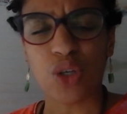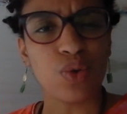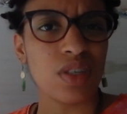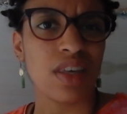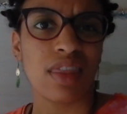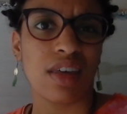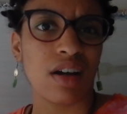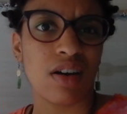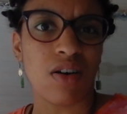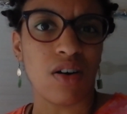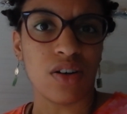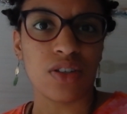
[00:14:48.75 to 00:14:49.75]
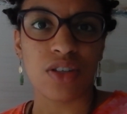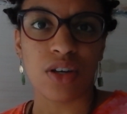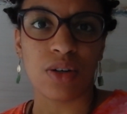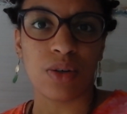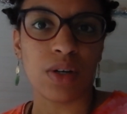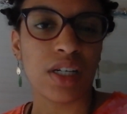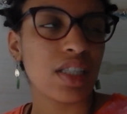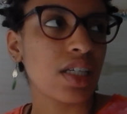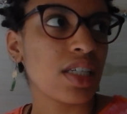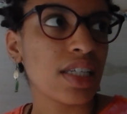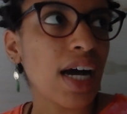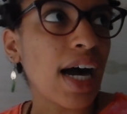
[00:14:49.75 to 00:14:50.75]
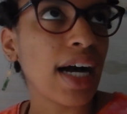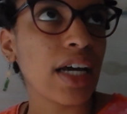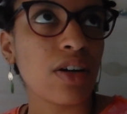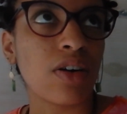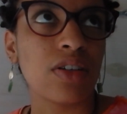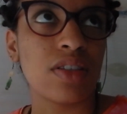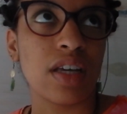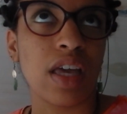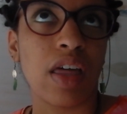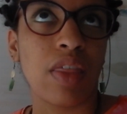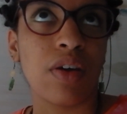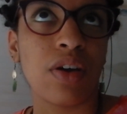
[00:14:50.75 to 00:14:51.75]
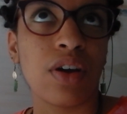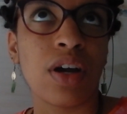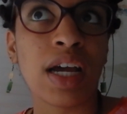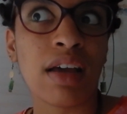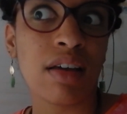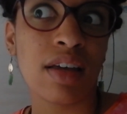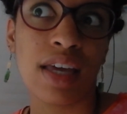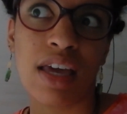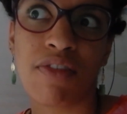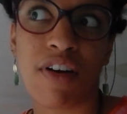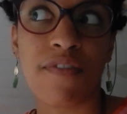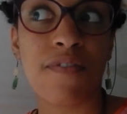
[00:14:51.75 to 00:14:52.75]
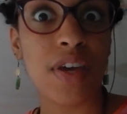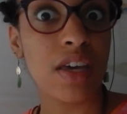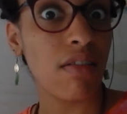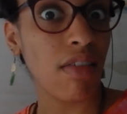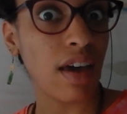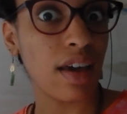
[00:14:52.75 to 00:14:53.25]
use it there also, to tie it all together if I feel